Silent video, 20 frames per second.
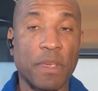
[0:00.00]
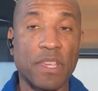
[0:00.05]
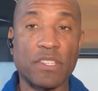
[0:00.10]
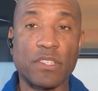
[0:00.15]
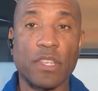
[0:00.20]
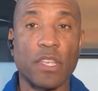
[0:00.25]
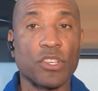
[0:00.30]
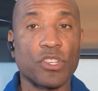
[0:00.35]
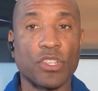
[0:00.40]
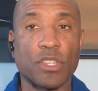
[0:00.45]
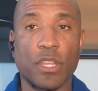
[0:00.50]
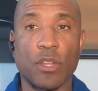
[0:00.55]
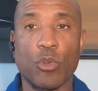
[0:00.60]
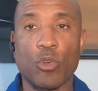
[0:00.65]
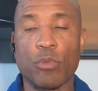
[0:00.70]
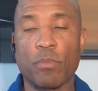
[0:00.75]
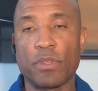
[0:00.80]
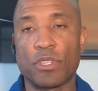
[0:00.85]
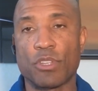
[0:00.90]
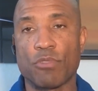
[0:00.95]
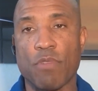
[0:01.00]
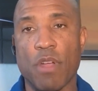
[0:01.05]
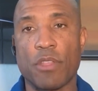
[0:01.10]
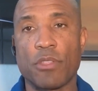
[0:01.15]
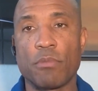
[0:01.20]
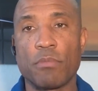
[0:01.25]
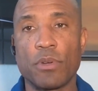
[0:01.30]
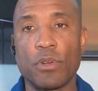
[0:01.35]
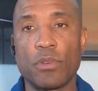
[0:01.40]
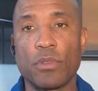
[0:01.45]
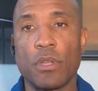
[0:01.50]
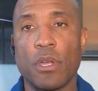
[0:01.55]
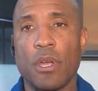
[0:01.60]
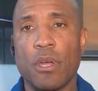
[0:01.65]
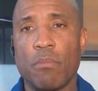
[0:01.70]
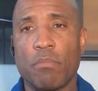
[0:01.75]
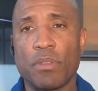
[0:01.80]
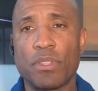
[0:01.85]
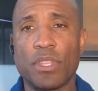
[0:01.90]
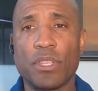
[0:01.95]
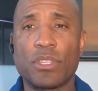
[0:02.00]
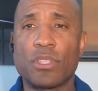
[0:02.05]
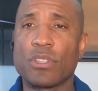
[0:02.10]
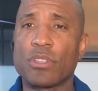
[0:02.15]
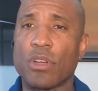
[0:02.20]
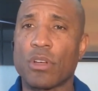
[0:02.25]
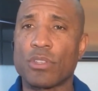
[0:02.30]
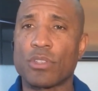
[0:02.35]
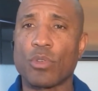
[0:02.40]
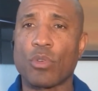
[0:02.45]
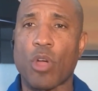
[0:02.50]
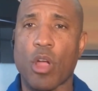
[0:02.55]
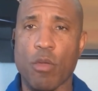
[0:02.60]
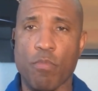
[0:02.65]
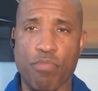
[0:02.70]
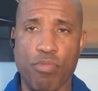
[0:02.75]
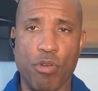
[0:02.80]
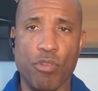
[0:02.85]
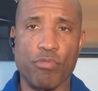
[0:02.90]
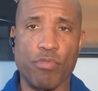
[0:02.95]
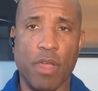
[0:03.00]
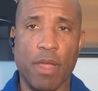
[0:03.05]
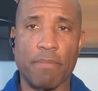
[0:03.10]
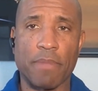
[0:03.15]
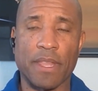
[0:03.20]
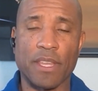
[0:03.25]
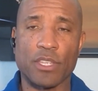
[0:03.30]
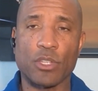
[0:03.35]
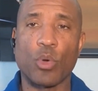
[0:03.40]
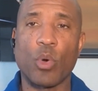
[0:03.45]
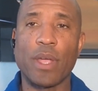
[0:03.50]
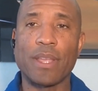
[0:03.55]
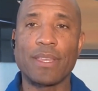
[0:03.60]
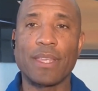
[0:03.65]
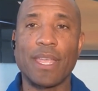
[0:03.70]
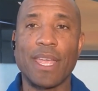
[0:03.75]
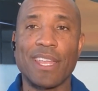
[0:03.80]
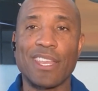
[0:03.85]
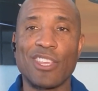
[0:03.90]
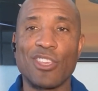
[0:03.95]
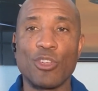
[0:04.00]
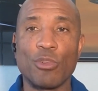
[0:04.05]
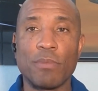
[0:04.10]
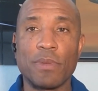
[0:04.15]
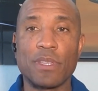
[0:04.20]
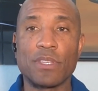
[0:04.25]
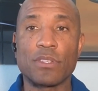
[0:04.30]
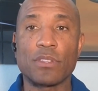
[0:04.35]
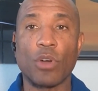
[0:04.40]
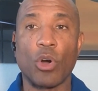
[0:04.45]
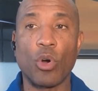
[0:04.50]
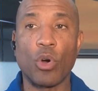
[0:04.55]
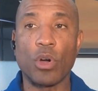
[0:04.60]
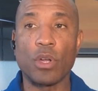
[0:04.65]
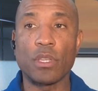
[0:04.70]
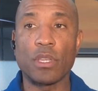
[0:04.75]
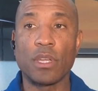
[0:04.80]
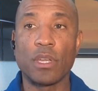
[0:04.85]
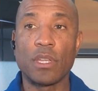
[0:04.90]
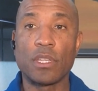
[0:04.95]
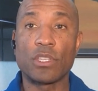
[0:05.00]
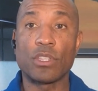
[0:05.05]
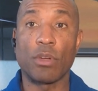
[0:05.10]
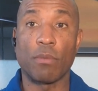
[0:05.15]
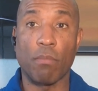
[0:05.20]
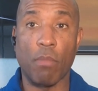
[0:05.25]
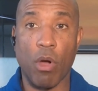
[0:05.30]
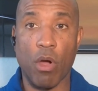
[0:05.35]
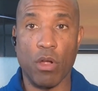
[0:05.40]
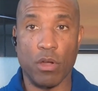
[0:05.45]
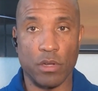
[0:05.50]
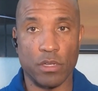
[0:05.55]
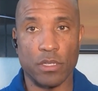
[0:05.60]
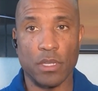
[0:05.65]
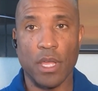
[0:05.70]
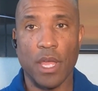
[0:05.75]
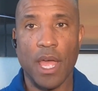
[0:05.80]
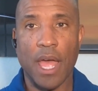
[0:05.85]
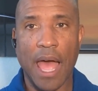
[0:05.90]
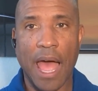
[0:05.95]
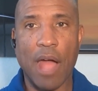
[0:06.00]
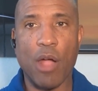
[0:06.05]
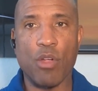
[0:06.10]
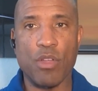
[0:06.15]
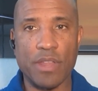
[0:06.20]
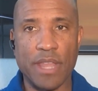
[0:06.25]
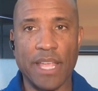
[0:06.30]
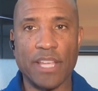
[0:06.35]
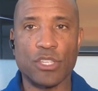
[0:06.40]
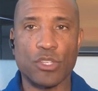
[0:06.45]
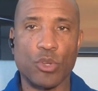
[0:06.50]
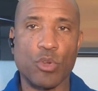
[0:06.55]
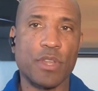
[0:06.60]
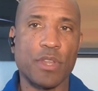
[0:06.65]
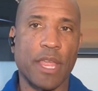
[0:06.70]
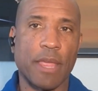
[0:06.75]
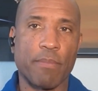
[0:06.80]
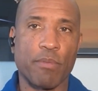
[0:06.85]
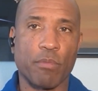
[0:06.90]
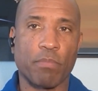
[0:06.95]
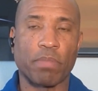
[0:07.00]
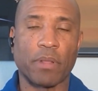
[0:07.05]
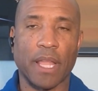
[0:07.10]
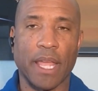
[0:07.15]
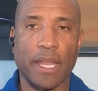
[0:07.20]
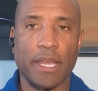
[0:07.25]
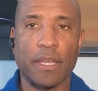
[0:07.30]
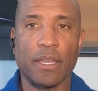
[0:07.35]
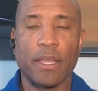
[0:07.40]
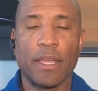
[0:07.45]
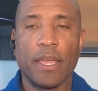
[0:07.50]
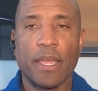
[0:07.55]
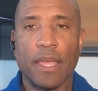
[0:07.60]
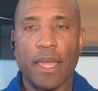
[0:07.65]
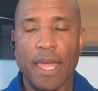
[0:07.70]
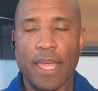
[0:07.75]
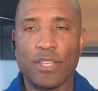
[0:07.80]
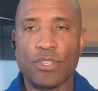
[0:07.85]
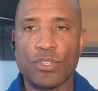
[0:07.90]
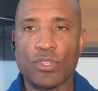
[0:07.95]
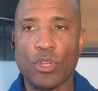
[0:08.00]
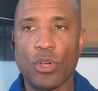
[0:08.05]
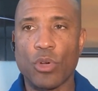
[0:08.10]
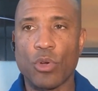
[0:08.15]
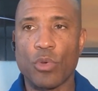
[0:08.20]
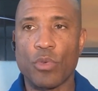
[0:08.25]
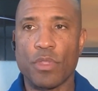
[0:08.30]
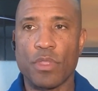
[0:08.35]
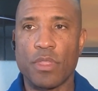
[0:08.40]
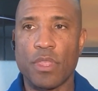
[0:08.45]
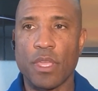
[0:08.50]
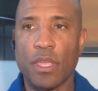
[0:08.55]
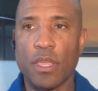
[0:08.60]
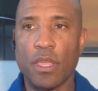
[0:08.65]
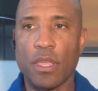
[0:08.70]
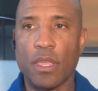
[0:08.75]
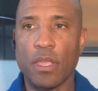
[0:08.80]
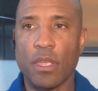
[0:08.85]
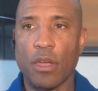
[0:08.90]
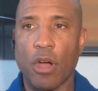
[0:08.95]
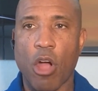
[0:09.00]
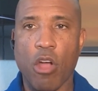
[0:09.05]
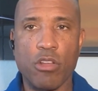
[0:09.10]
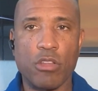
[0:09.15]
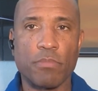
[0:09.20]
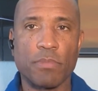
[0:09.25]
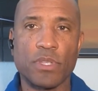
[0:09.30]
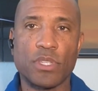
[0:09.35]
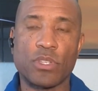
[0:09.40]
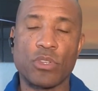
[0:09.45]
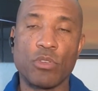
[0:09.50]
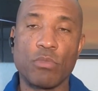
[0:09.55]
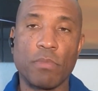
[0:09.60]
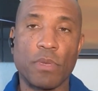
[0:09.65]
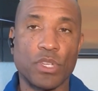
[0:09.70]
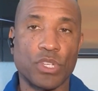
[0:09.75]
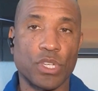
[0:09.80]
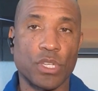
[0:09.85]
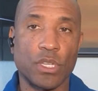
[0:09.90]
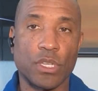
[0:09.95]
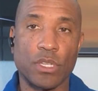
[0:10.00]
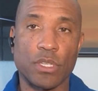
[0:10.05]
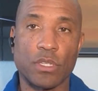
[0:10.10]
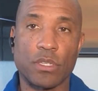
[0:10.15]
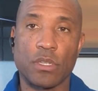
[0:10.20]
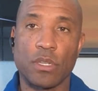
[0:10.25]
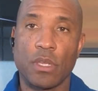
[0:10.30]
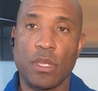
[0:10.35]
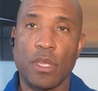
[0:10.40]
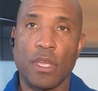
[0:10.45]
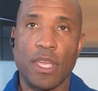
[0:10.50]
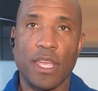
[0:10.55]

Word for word: space station that orbits around the moon, but this is also our program that is going to get humans on to Mars, our next door neighbor planet. And so the Artemis 2 mission is